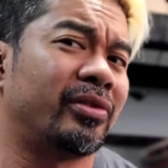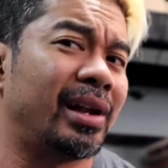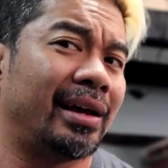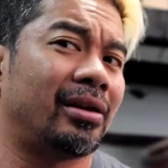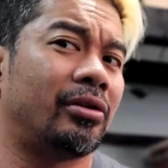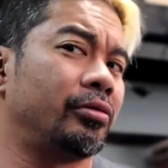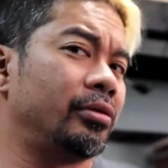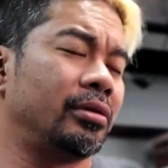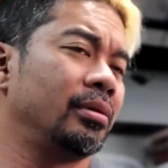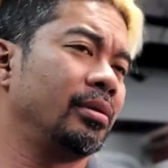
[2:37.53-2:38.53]
for like
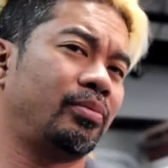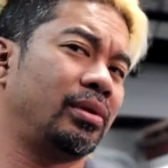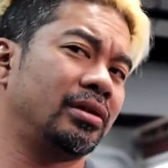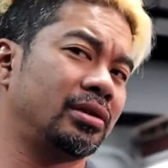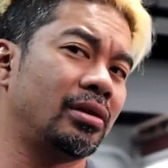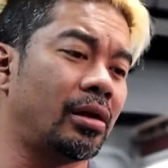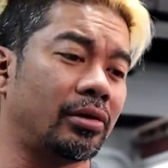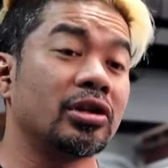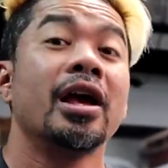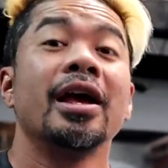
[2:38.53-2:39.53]

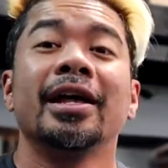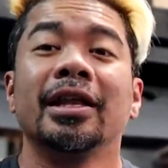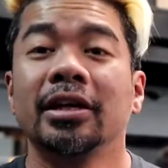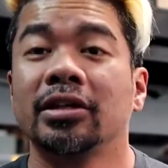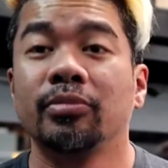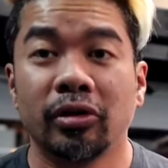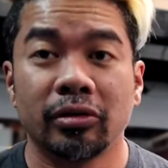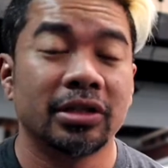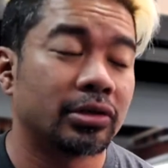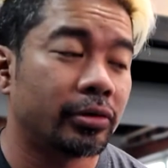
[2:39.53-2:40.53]
$100+. These
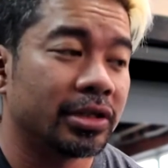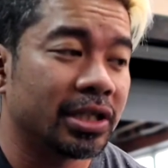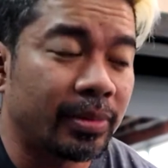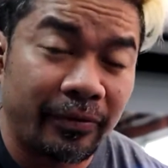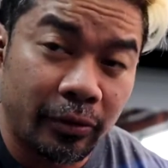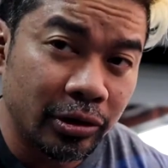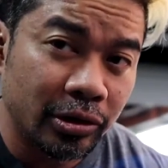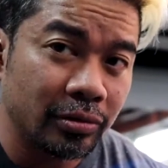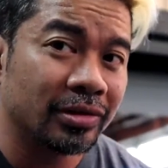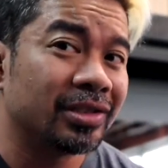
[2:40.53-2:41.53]
mirrors, these 36 by
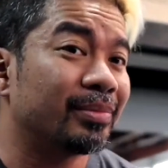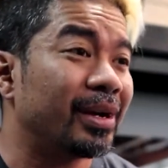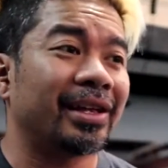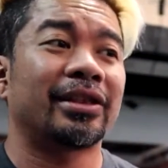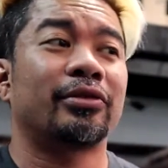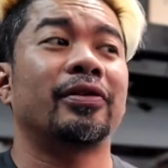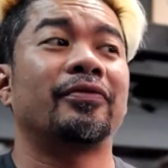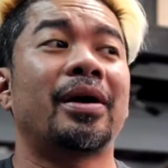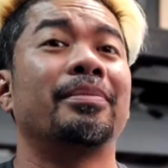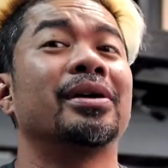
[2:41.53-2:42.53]
42s, they're about like
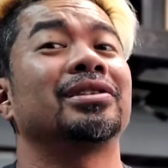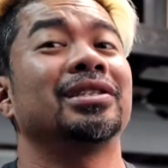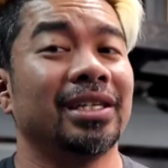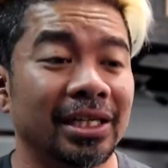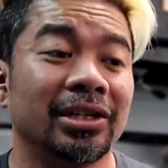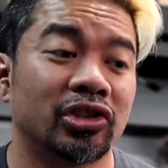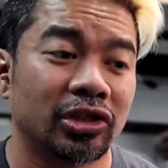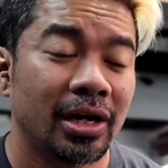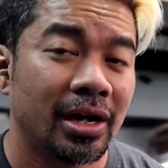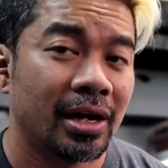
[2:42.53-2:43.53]
35 bucks
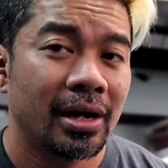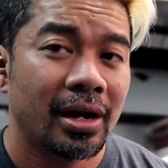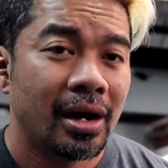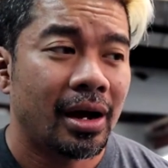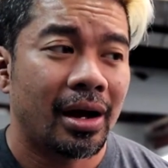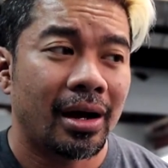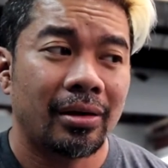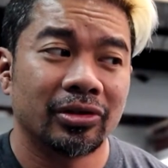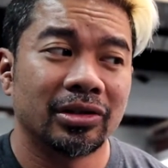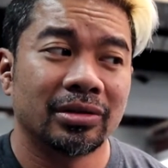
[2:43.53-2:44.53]
each.
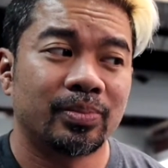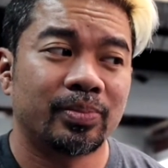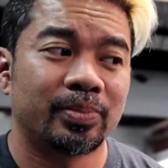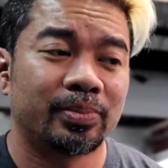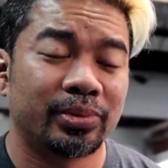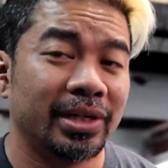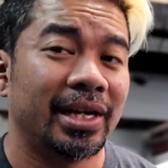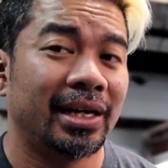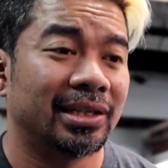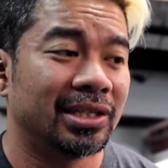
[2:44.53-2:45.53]
Which is pretty
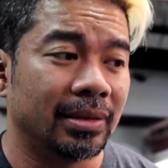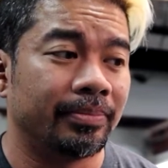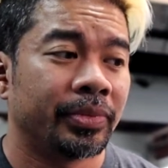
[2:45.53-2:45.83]
dang cheap.